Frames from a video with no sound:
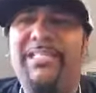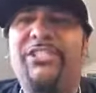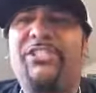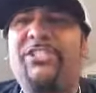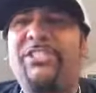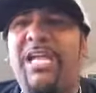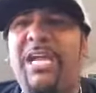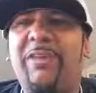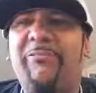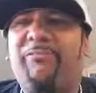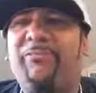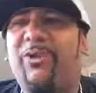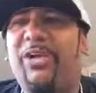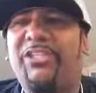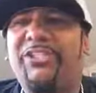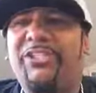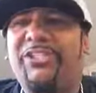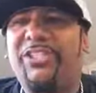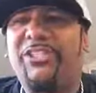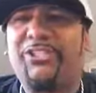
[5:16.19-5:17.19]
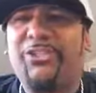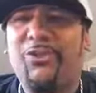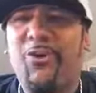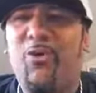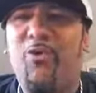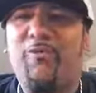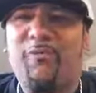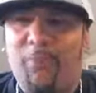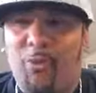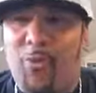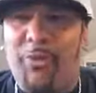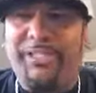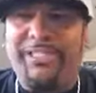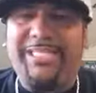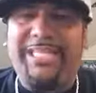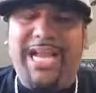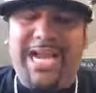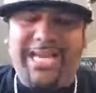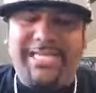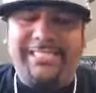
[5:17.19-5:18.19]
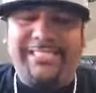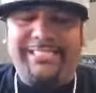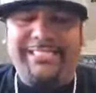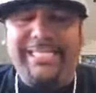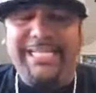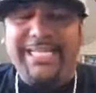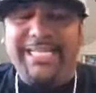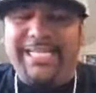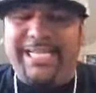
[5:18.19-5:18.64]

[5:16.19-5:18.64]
the San Francisco 49ers.